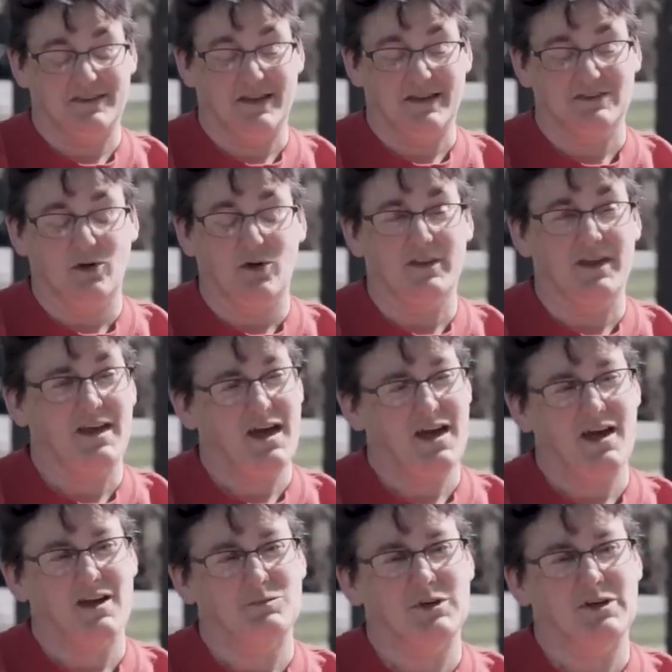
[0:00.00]
That's all they
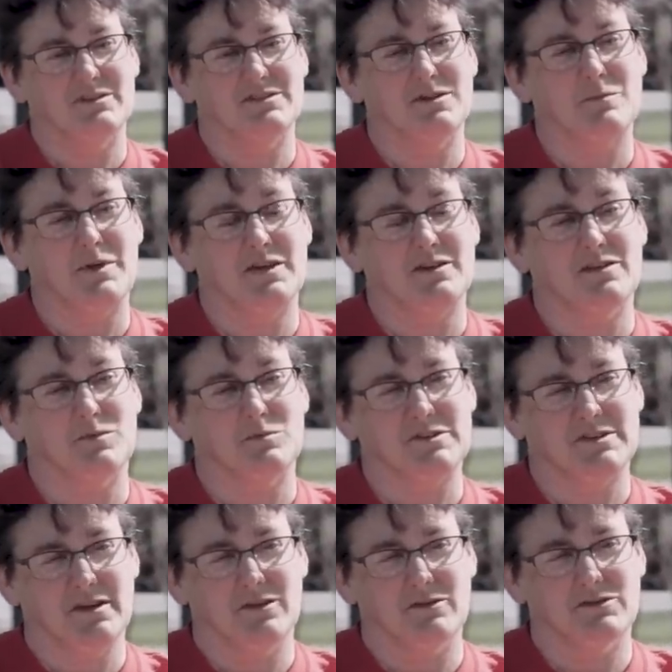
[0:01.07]
had because they made it
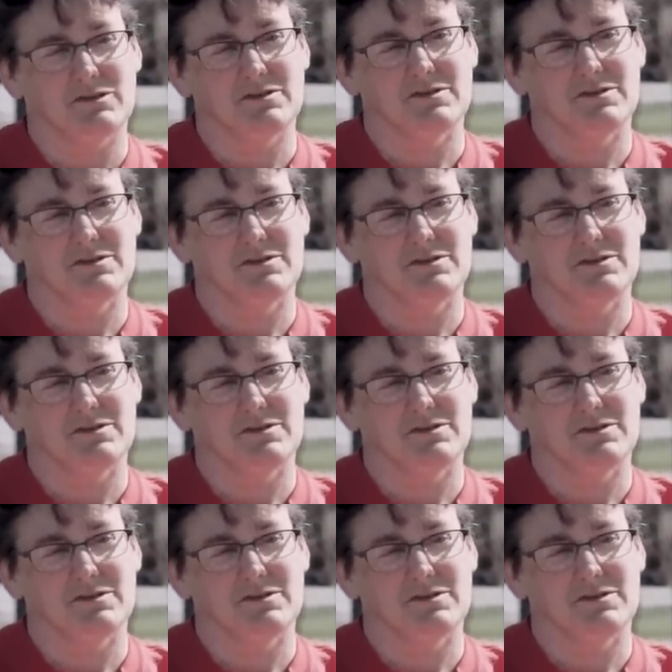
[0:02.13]
themselves.